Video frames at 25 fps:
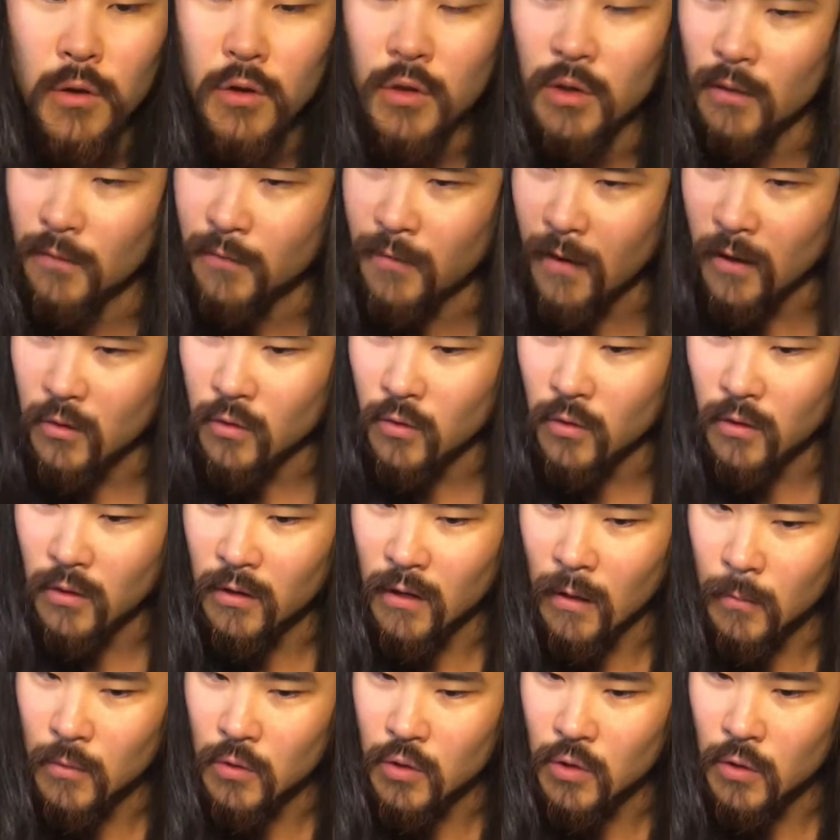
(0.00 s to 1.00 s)
You can fine tune the
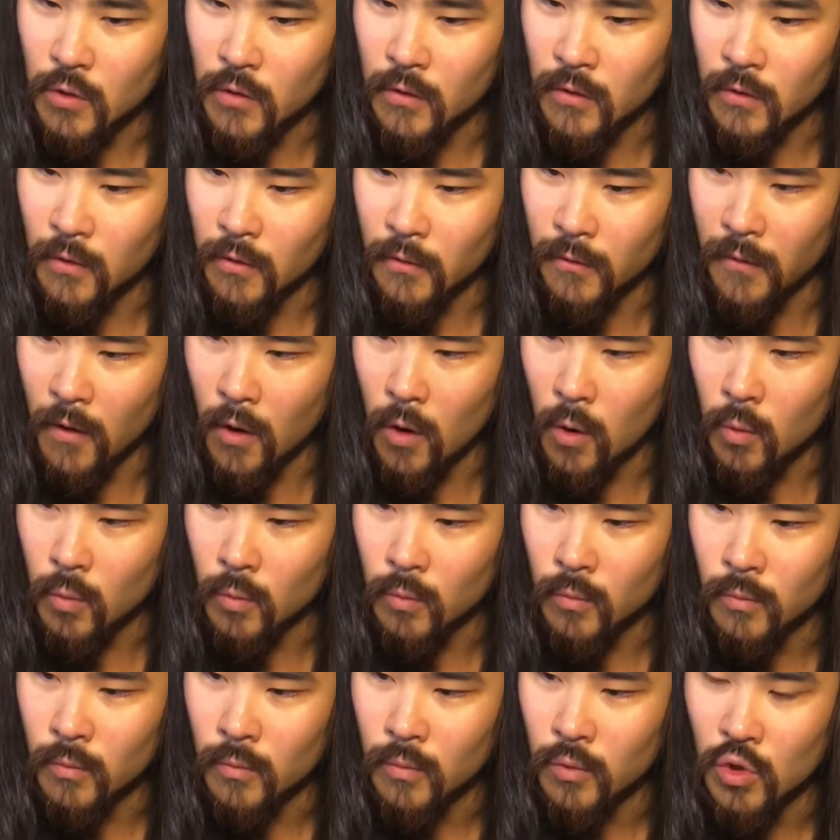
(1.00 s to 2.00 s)
temperature using your phone.